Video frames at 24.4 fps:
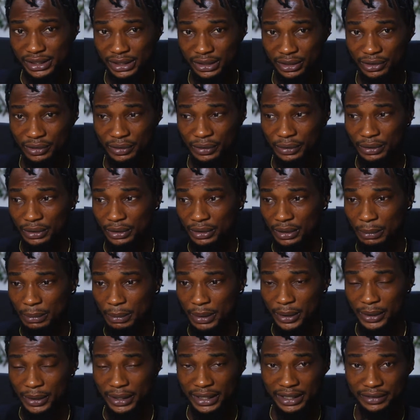
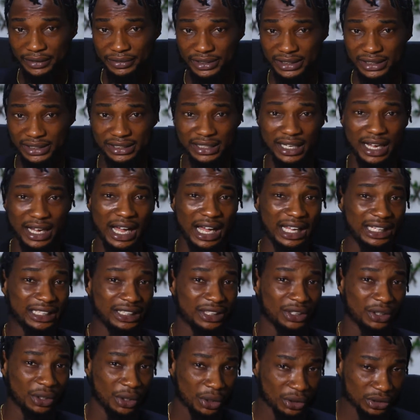about NFTs are
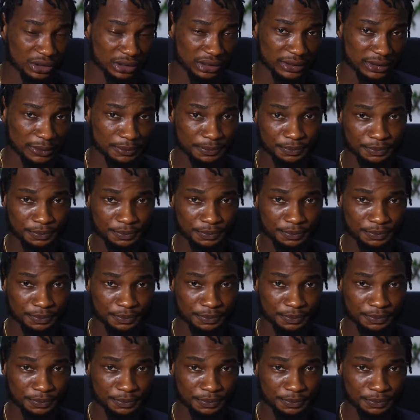not